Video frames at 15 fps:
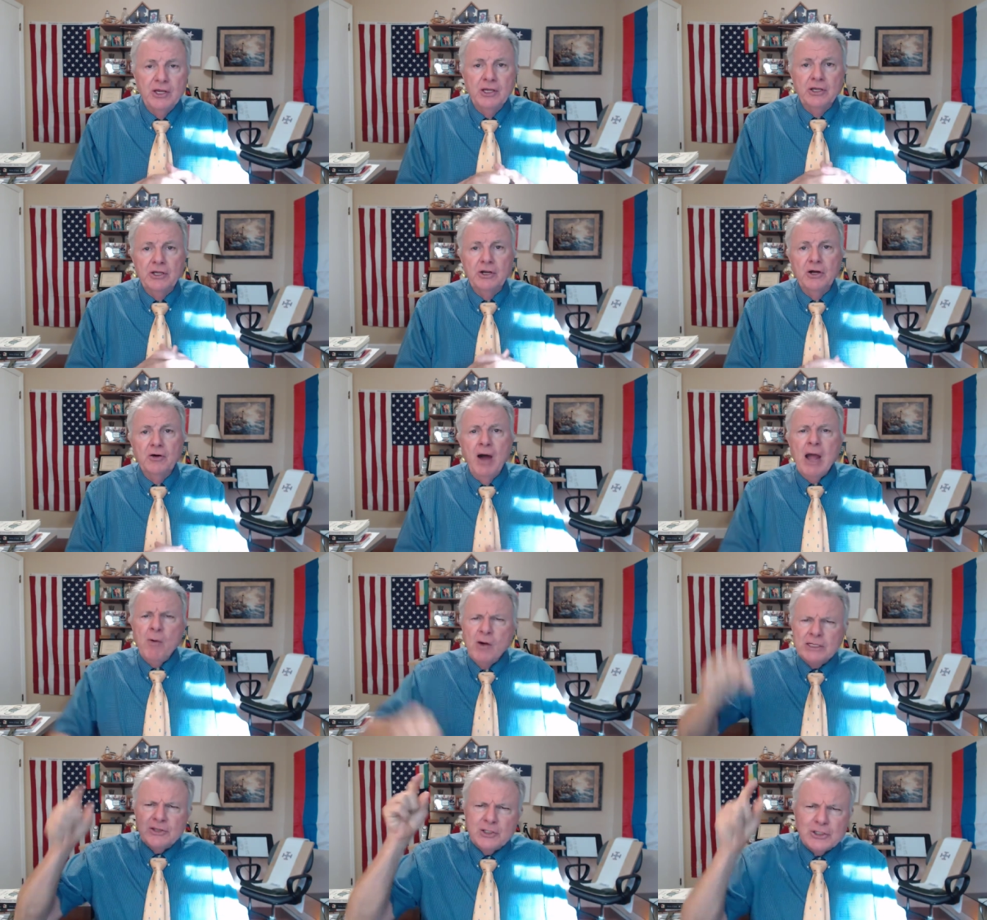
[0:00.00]
You know, I
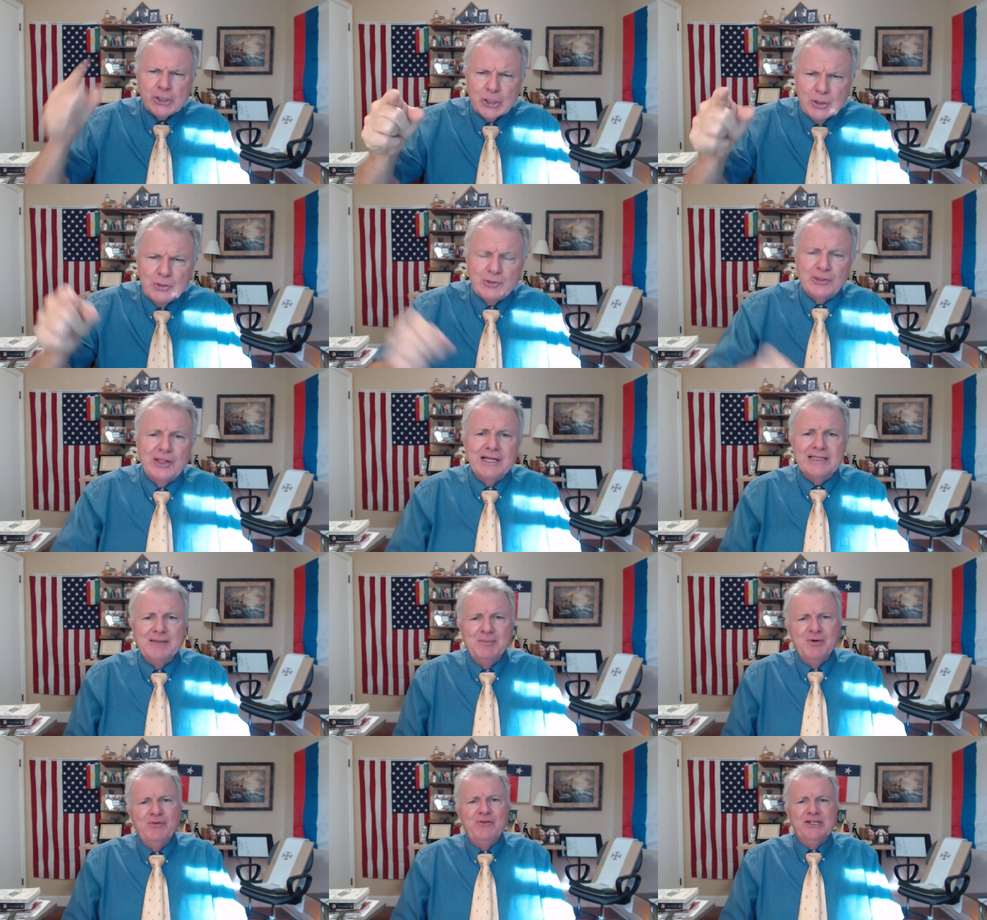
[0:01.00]
want the truth, like the
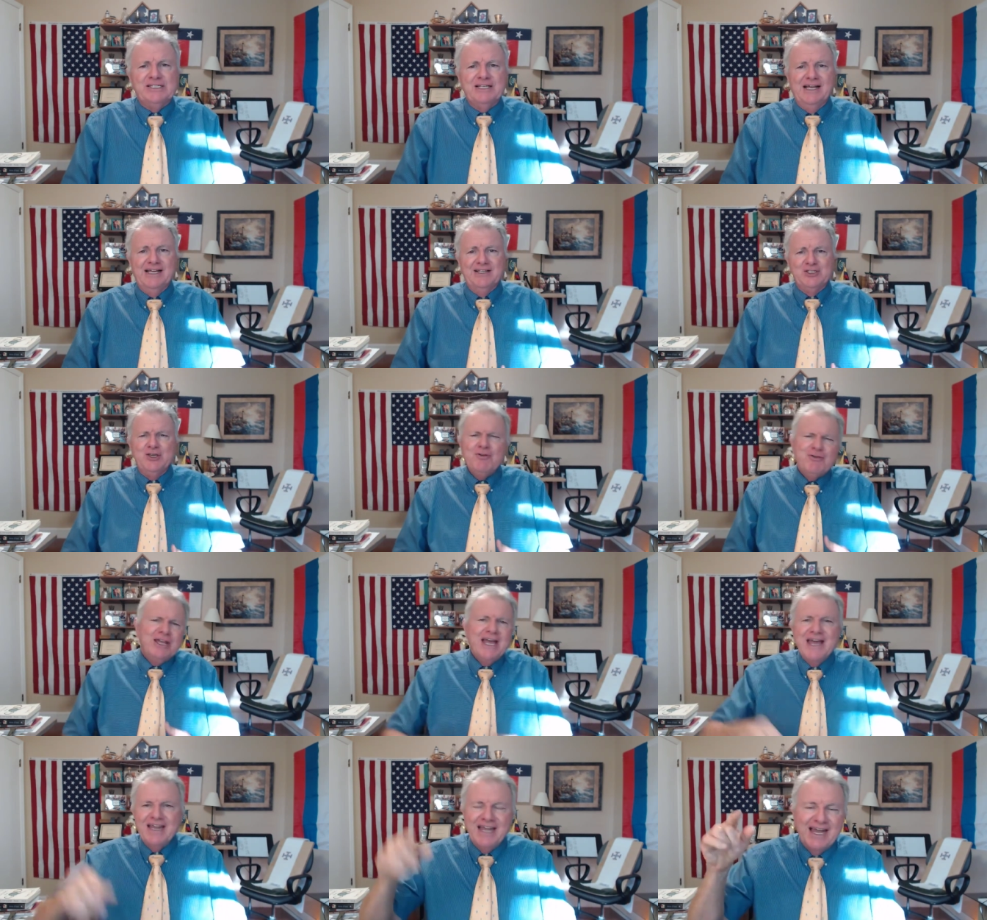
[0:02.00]
movie says. You
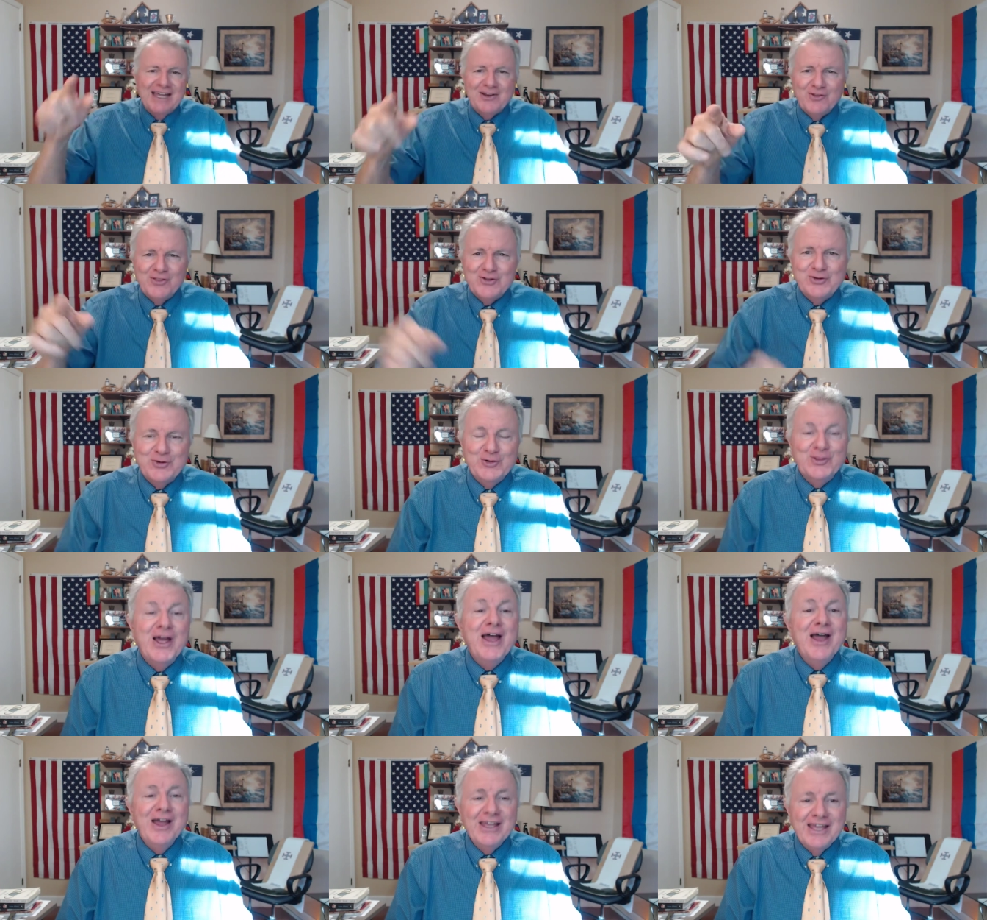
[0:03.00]
can't handle the truth.
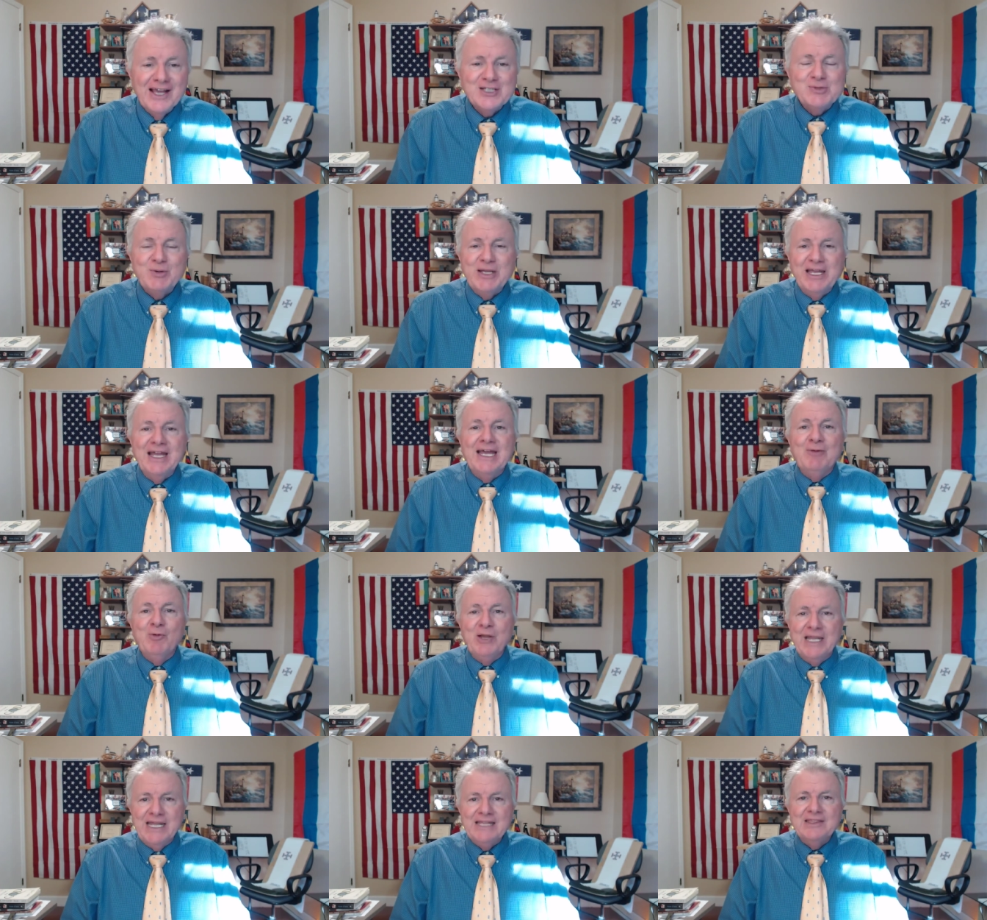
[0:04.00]
Yes, we can.
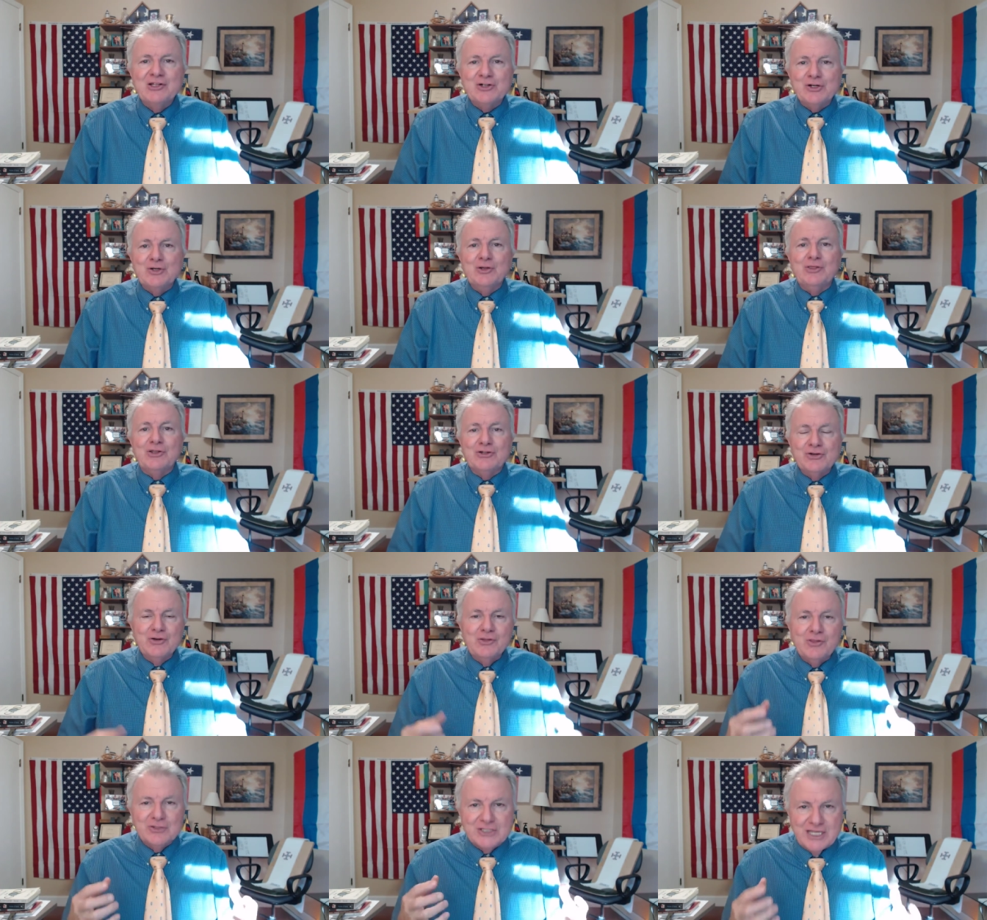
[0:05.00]
We need the truth. The
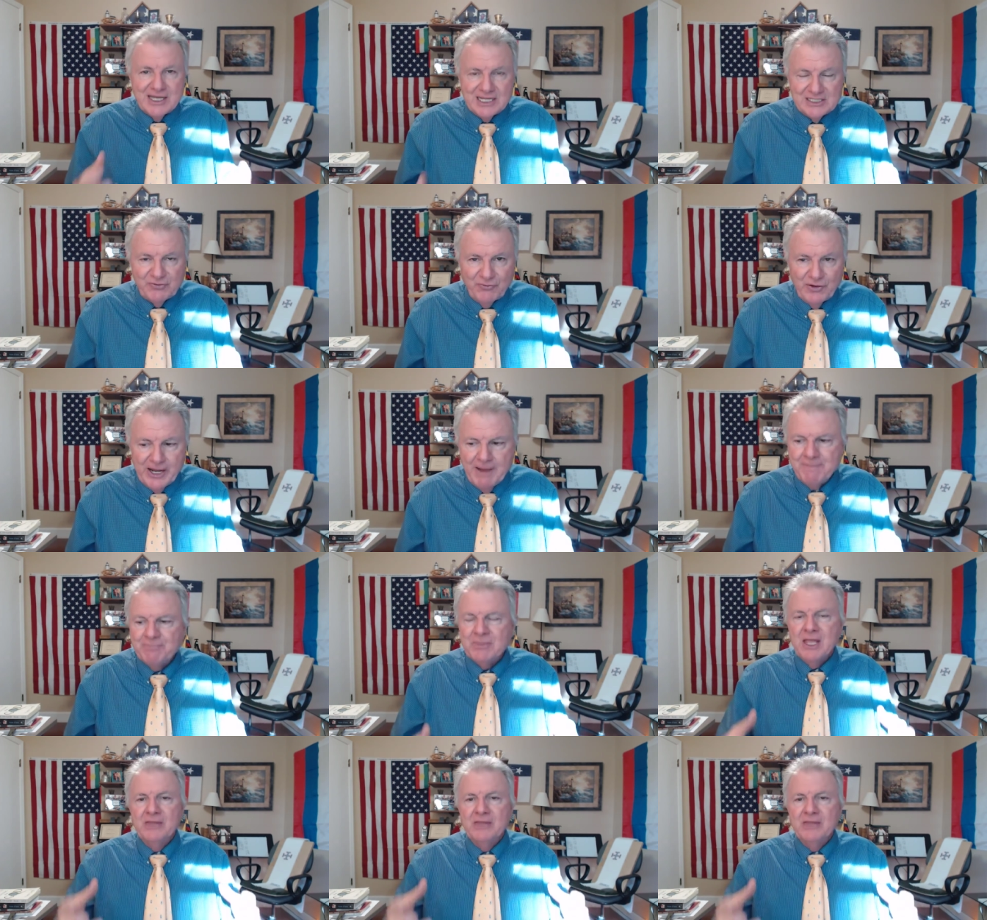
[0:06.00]
truth will set us free.